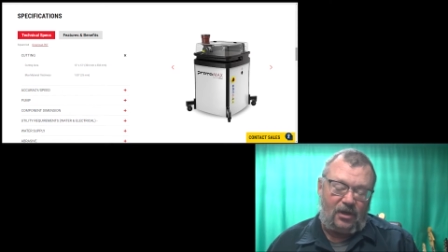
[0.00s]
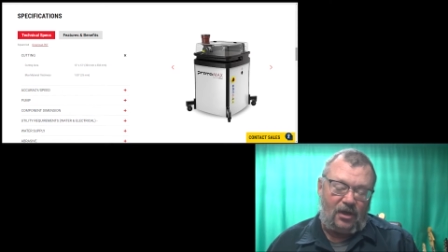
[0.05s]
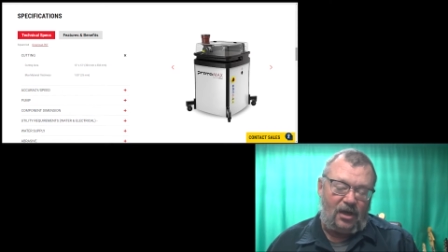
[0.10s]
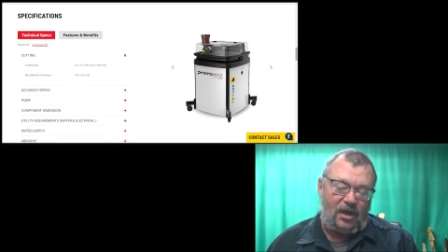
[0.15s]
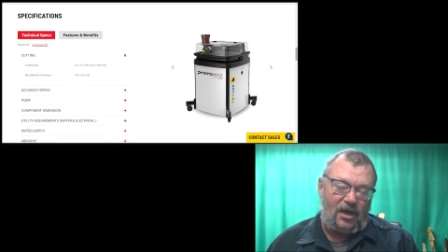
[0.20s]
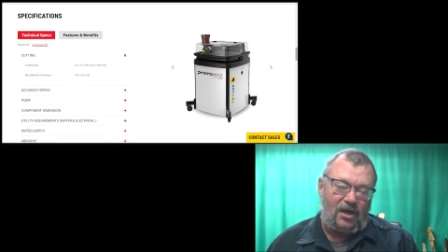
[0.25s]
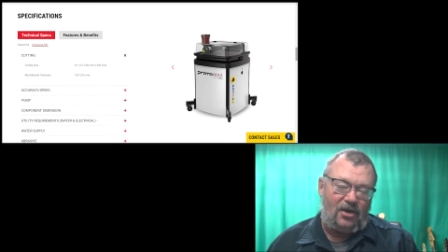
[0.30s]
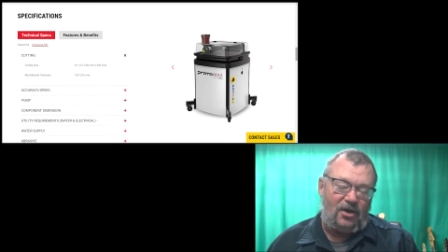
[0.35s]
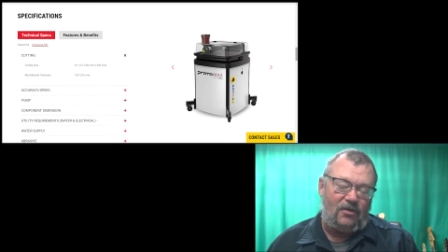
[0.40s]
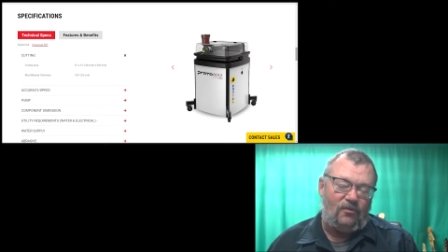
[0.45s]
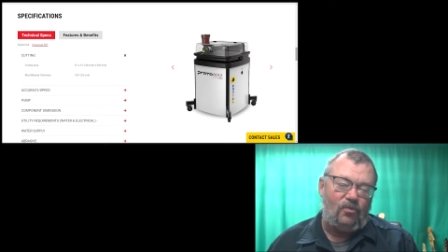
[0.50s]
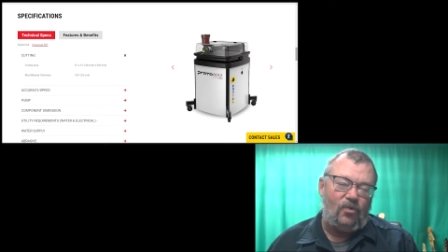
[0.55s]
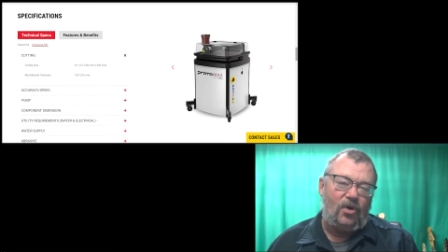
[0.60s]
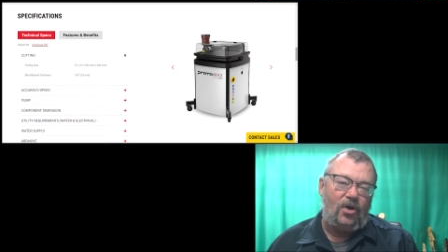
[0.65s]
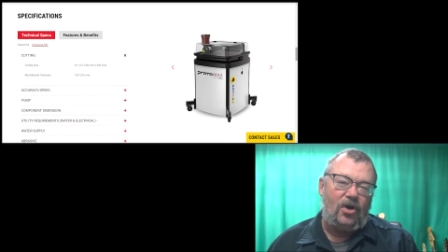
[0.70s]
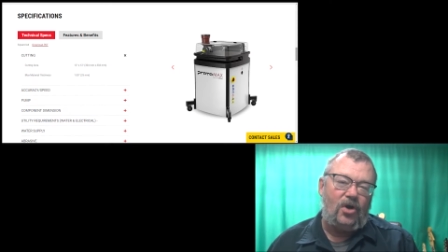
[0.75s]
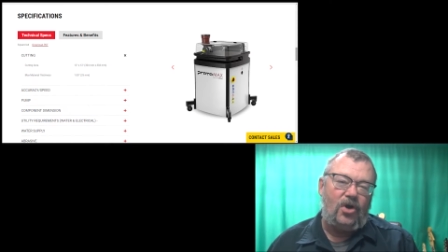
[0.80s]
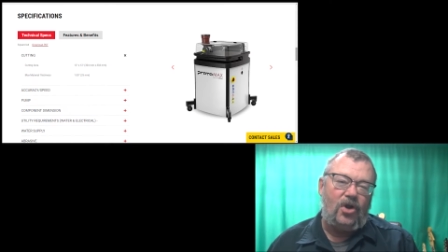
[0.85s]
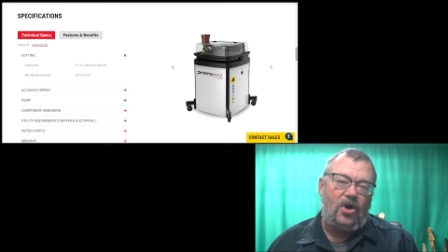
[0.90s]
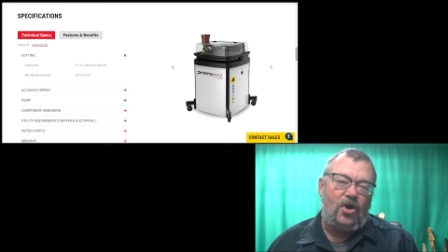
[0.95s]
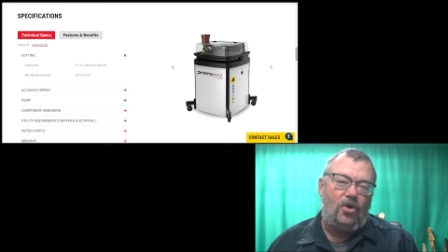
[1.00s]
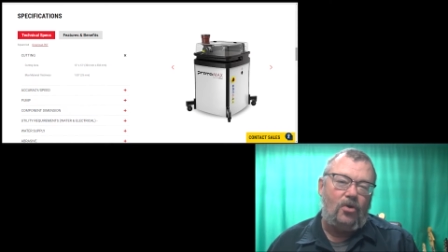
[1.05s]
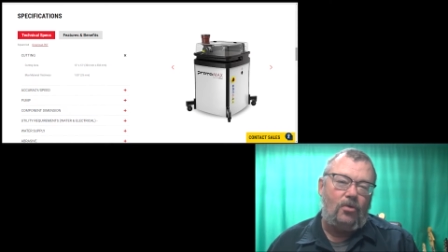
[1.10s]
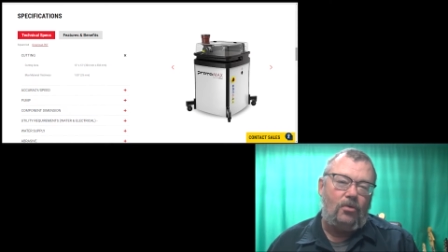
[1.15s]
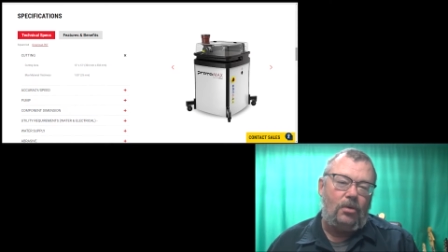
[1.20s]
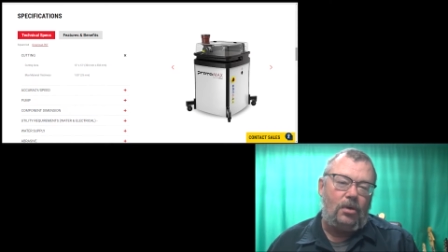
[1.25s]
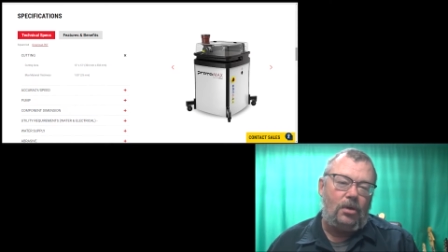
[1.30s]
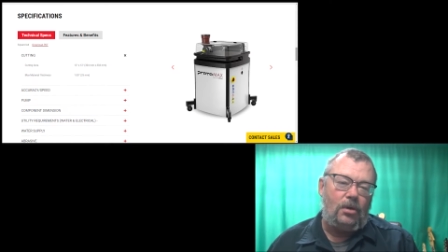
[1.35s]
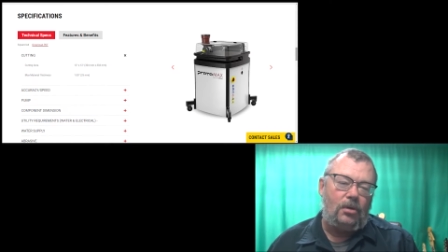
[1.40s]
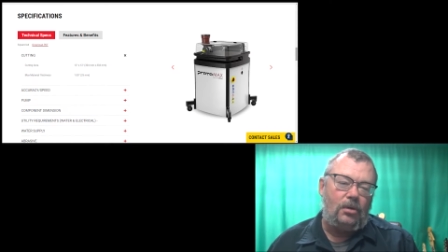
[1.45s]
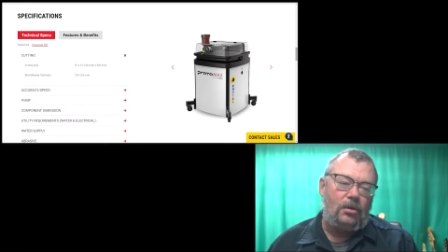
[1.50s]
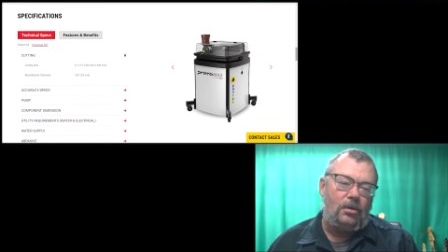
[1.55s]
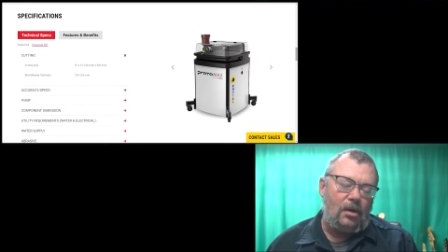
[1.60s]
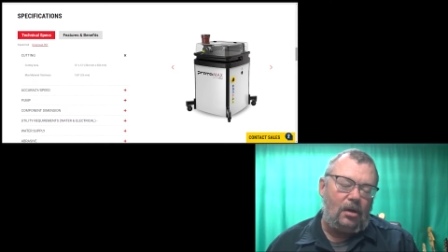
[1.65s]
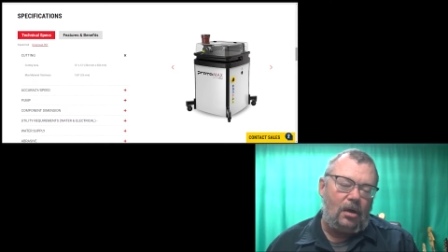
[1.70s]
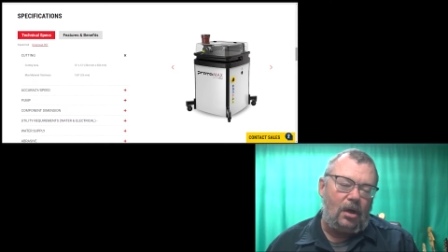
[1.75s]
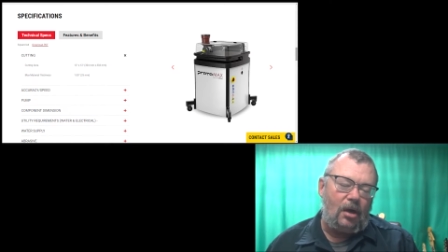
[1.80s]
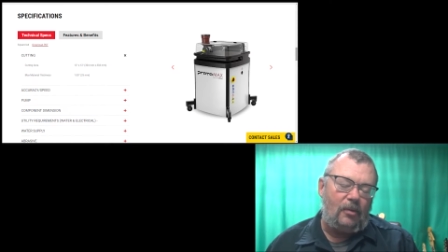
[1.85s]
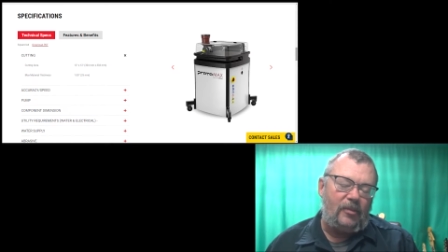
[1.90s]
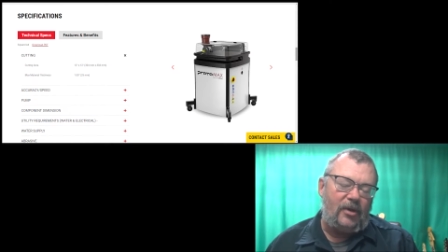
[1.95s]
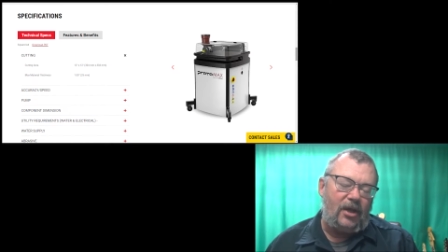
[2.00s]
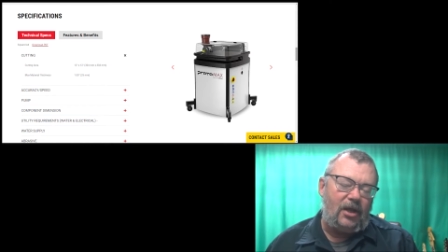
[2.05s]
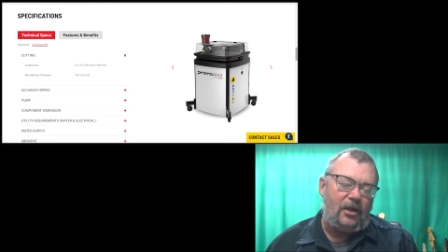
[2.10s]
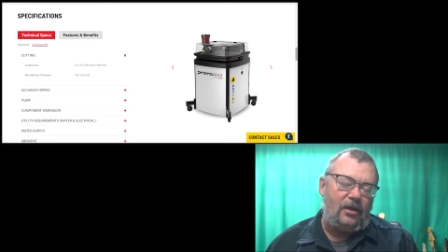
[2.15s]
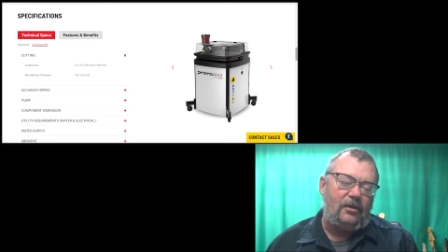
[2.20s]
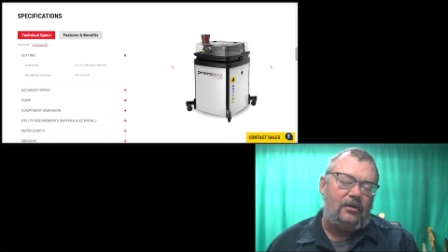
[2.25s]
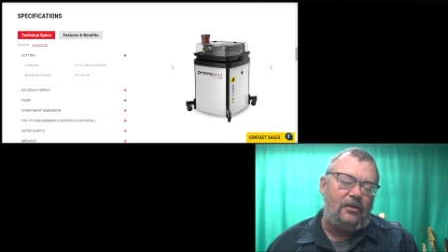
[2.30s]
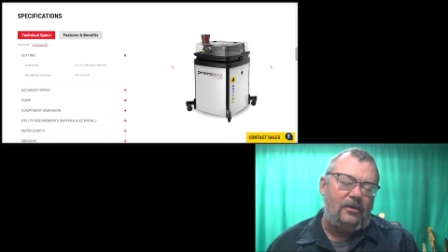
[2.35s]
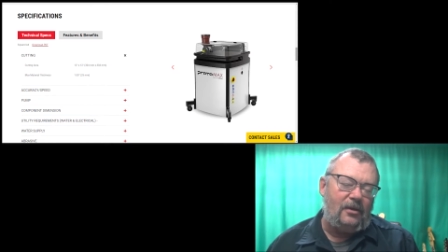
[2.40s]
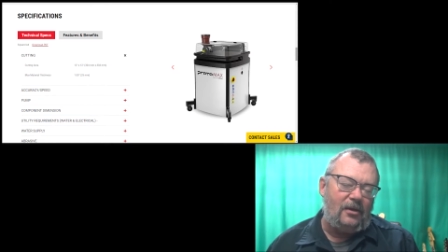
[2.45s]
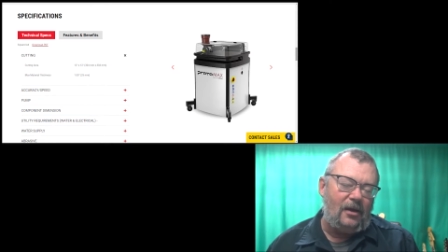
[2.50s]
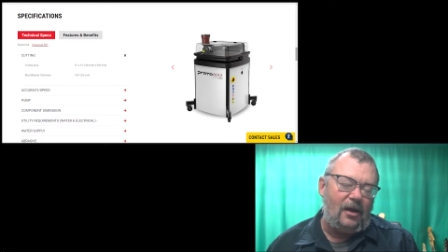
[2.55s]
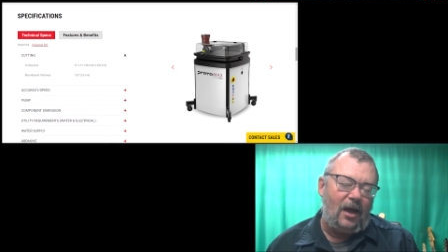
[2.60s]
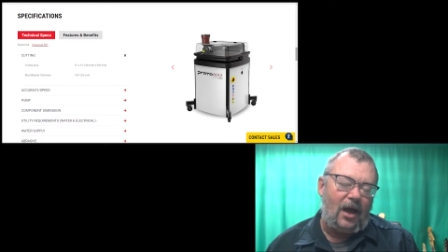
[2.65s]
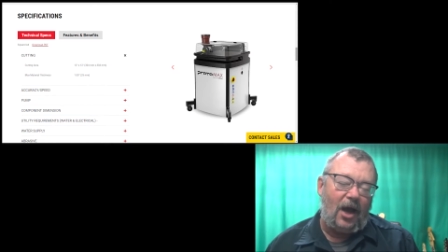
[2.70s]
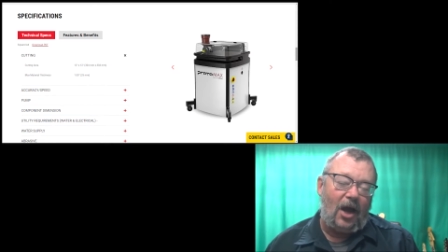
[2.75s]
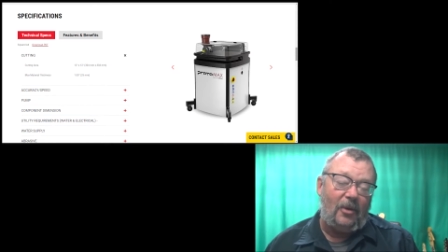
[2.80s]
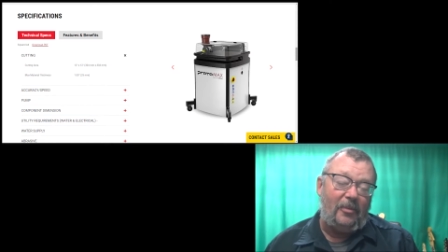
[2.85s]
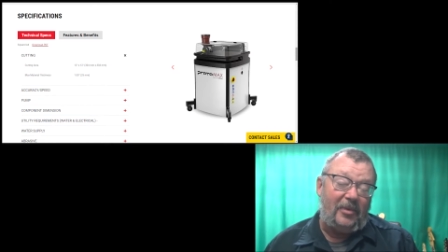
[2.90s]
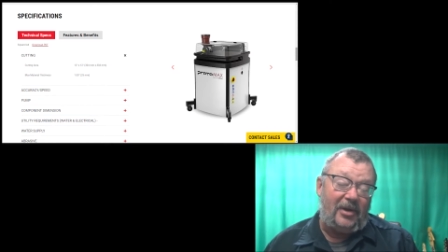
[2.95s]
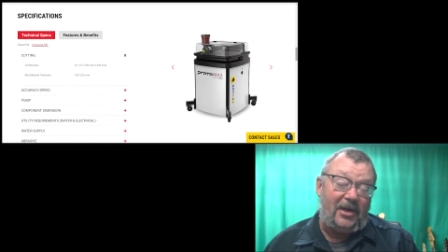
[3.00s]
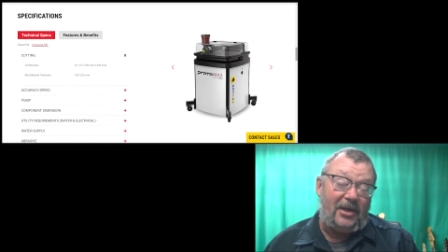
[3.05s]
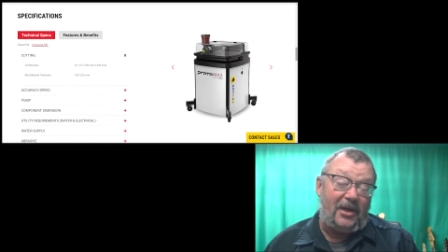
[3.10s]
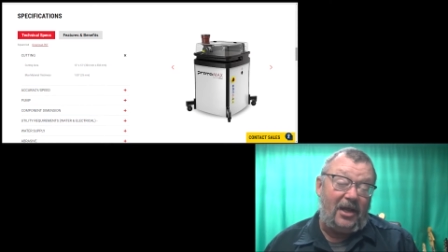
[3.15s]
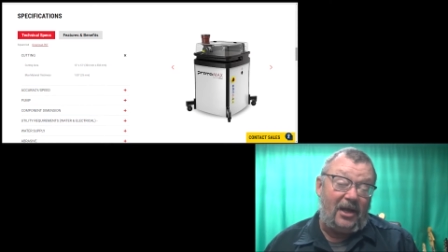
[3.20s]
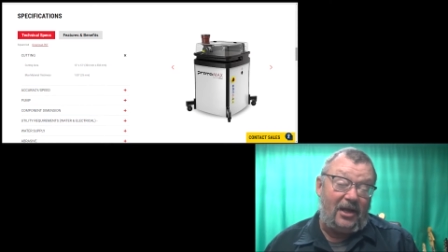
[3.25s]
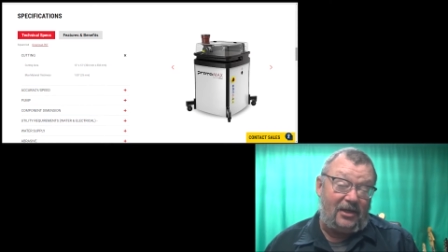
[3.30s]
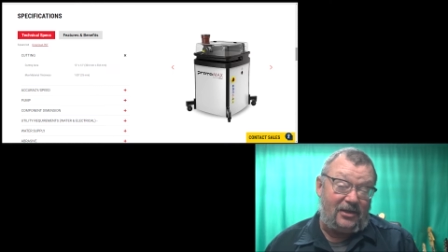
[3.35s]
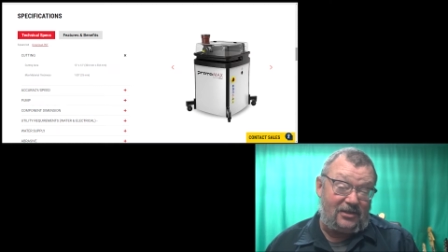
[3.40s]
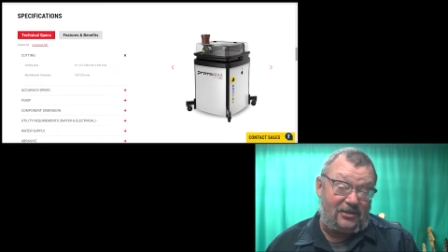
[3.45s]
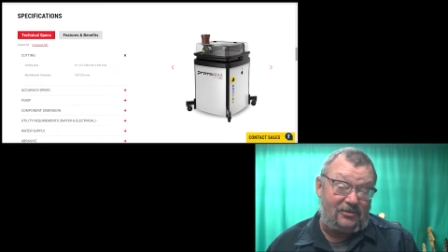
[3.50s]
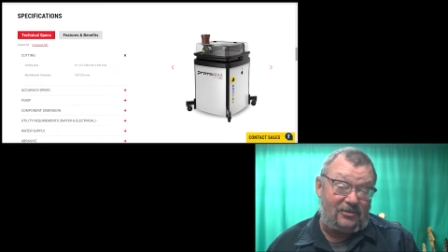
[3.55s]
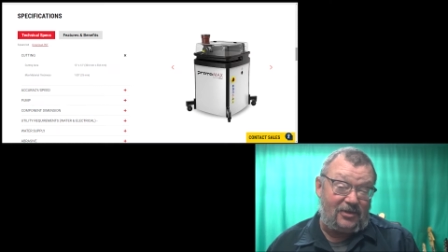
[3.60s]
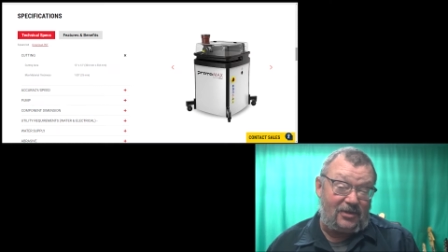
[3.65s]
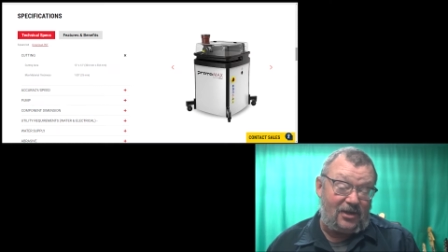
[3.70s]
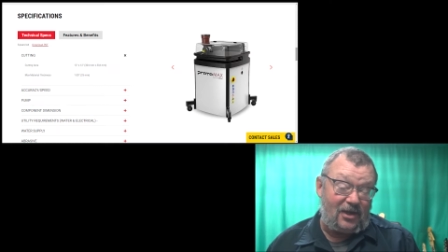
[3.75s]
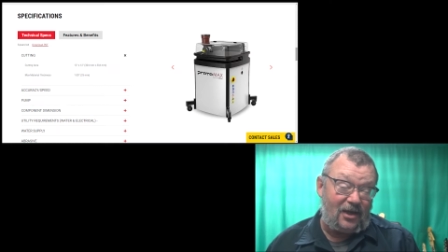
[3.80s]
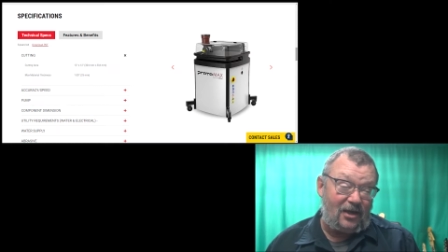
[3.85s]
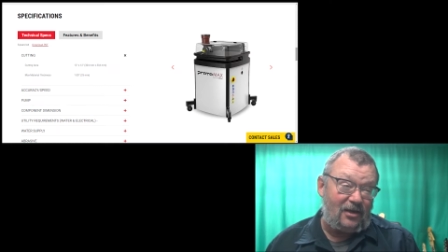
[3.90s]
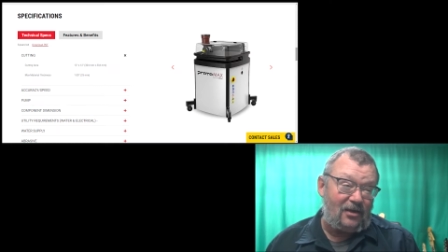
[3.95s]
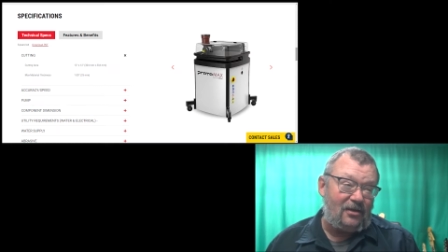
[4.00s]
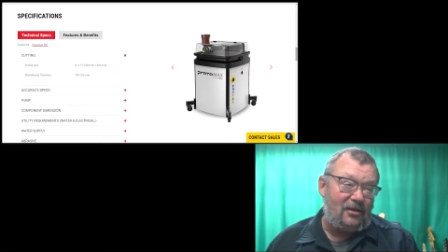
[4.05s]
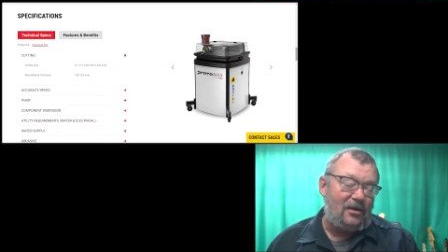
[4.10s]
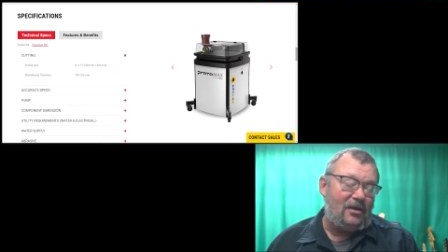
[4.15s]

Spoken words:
I don't even want to know how many days it would take.